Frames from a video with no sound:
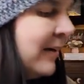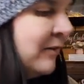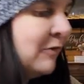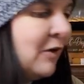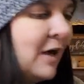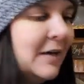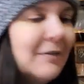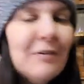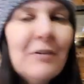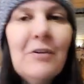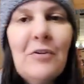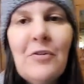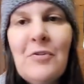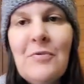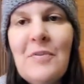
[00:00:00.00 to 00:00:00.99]
a lot of their
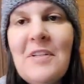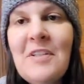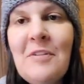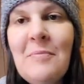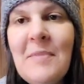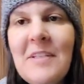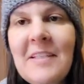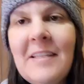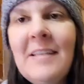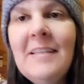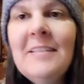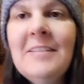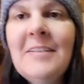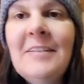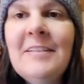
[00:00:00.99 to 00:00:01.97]
Christmas
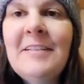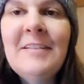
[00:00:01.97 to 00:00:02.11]
kits on